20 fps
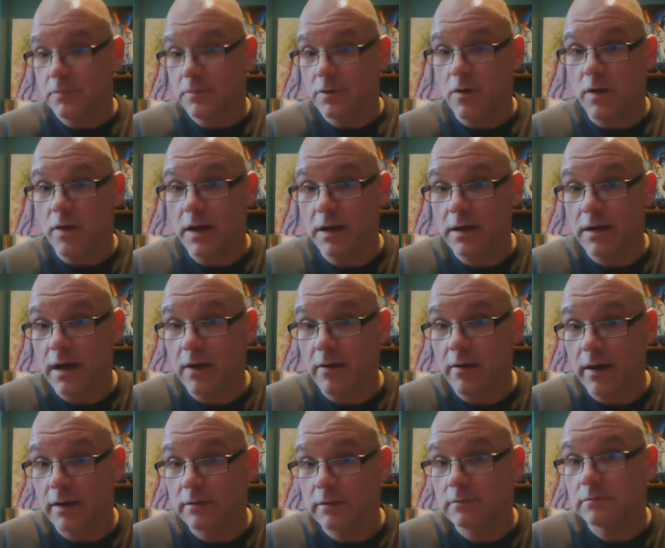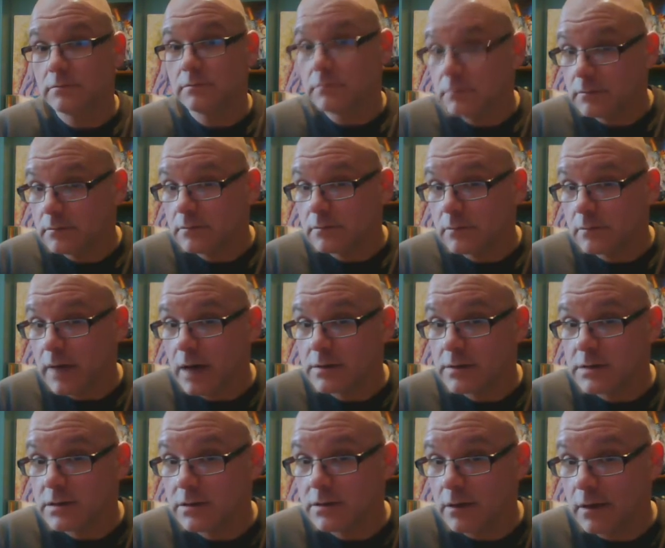Go ahead and narrate. How
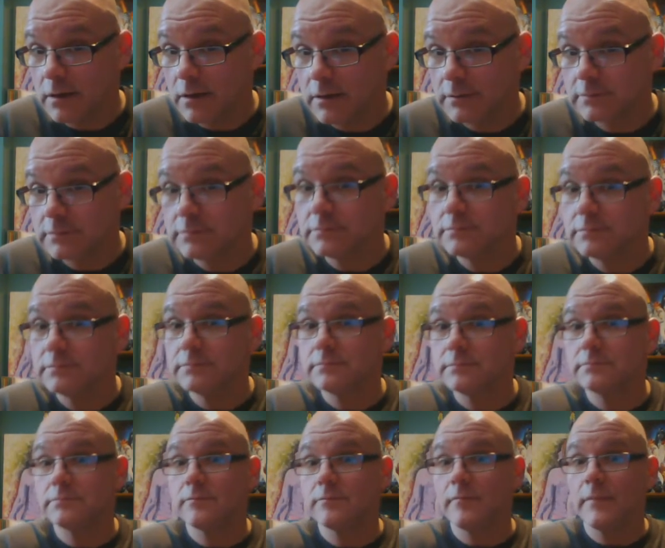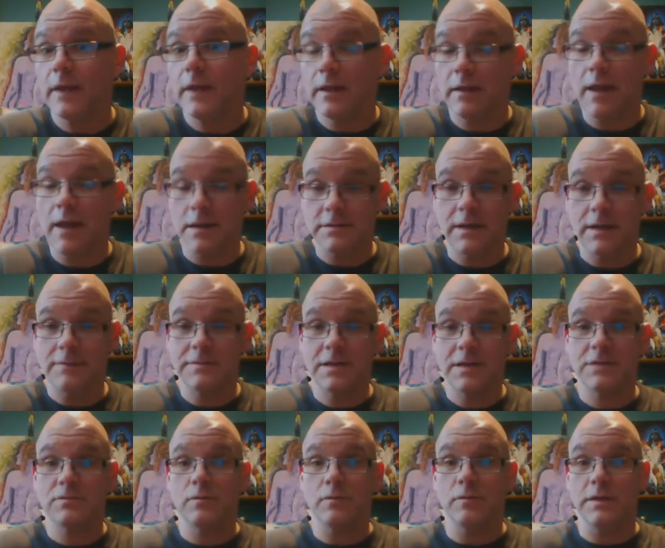does this look? And a lot of times
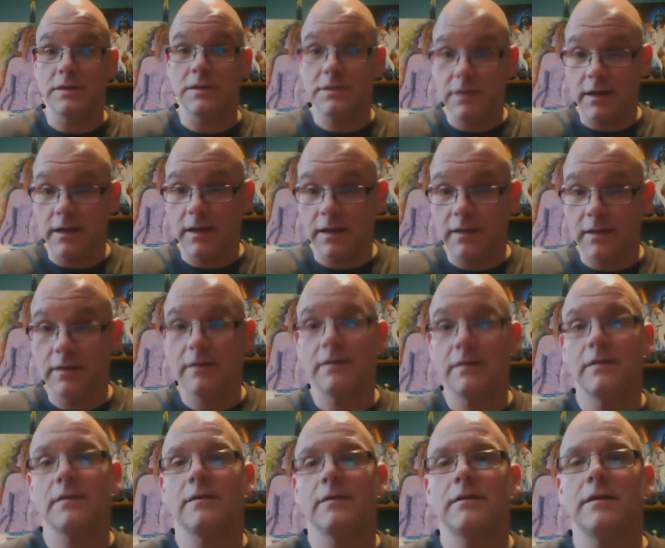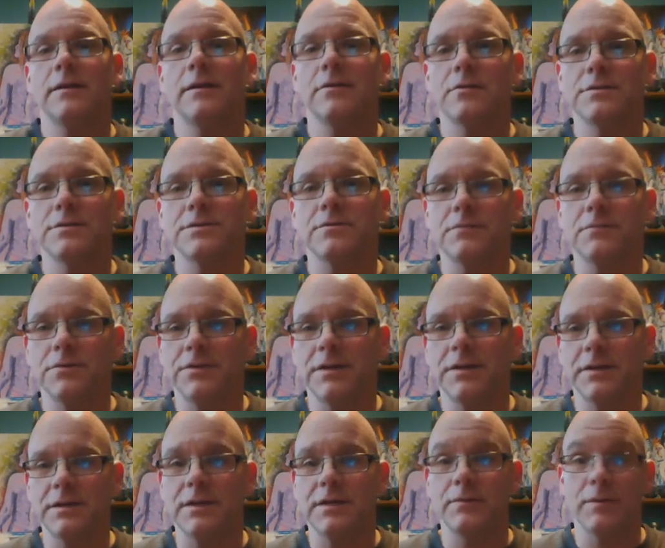that's what we did in old school
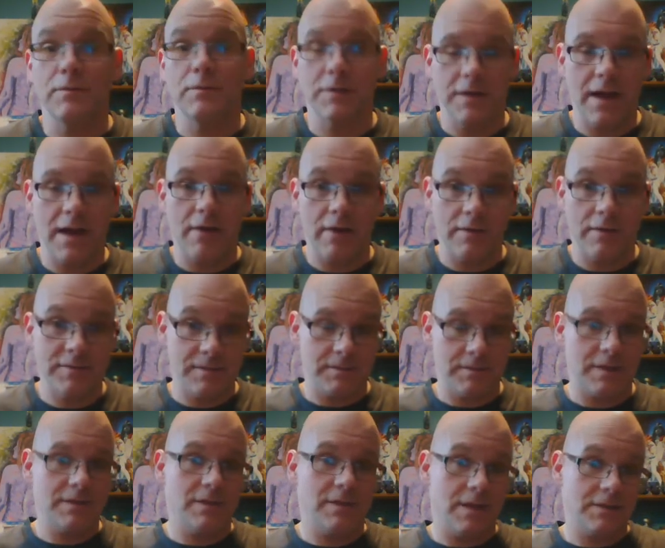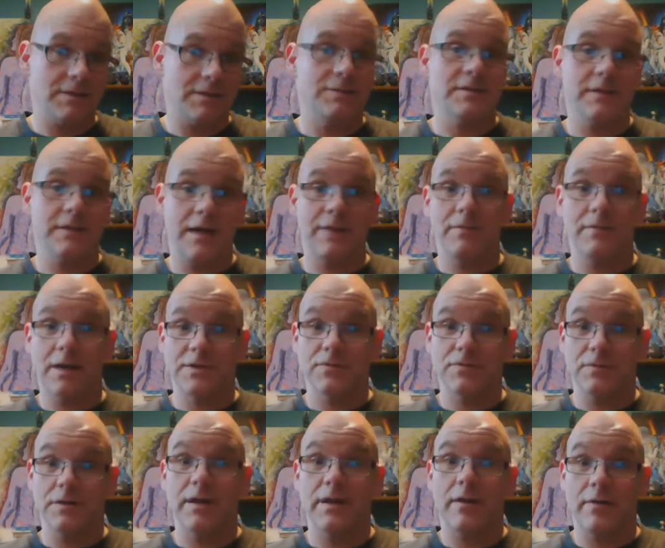D&D. We would narrate. A lot of times the game master
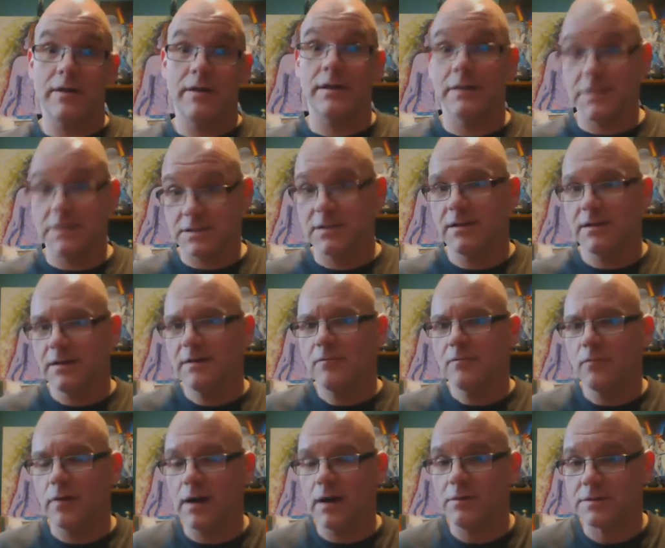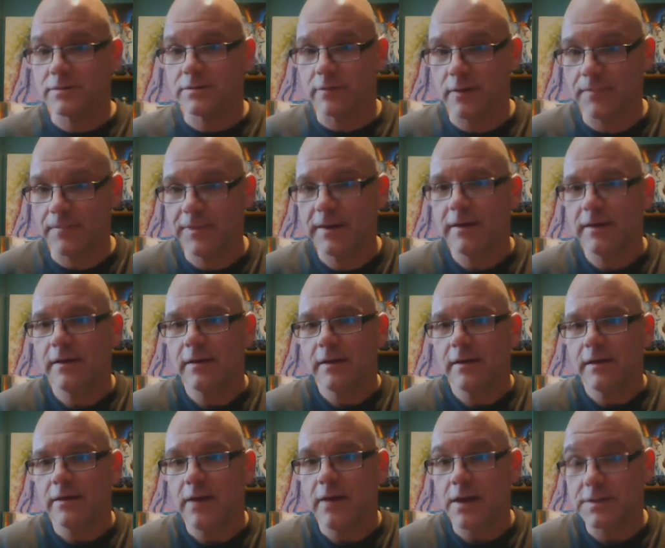would narrate, at least where I was from,
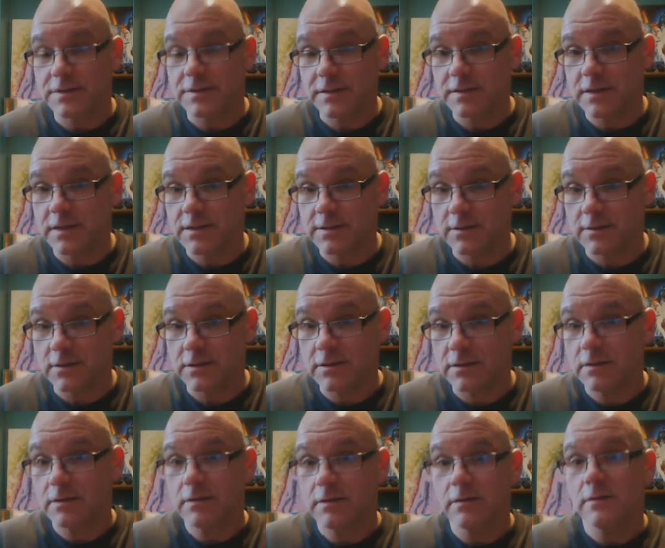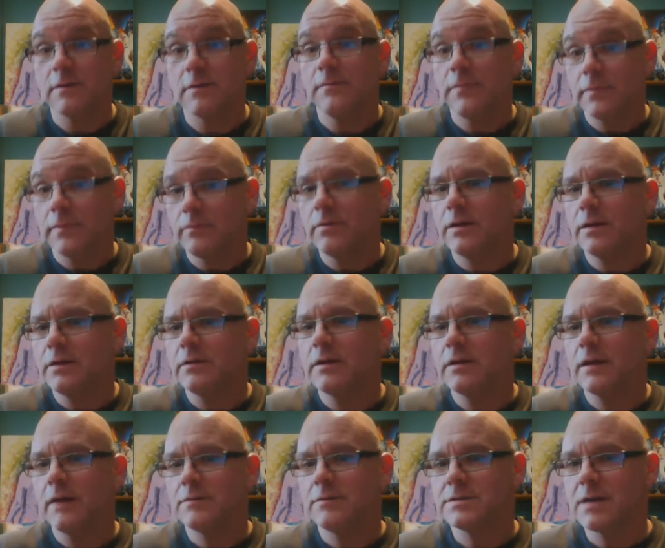how the success looked. But you
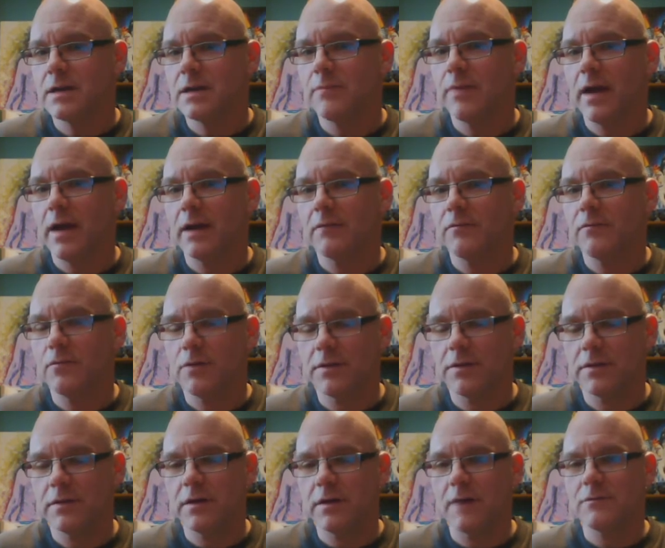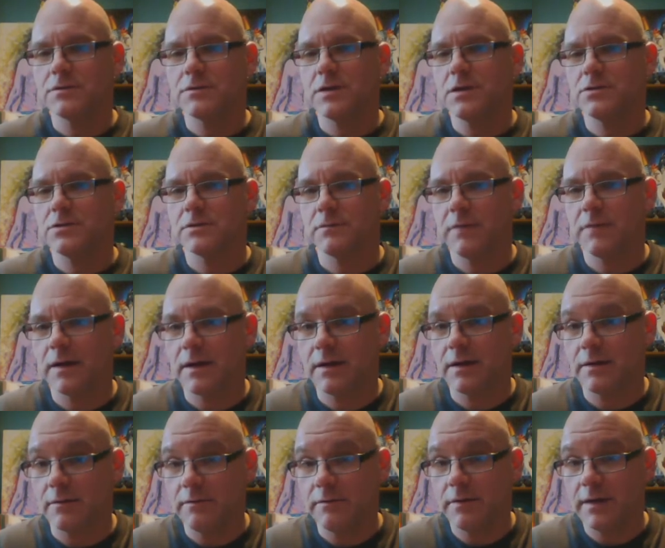can have this kind of back and forth conversation.
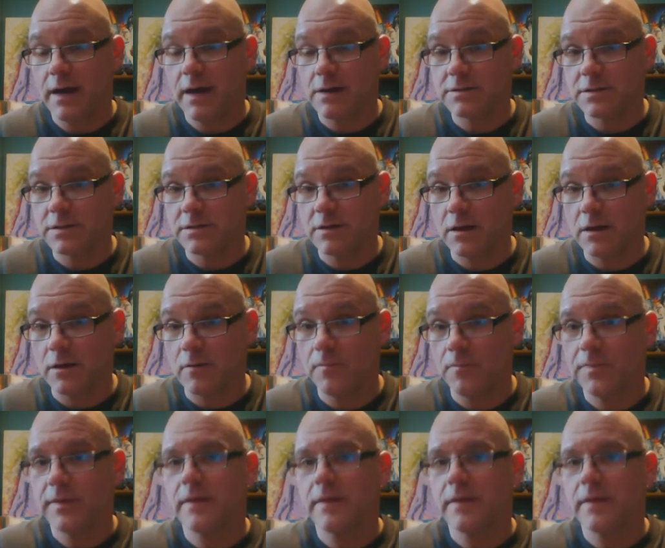How does this go?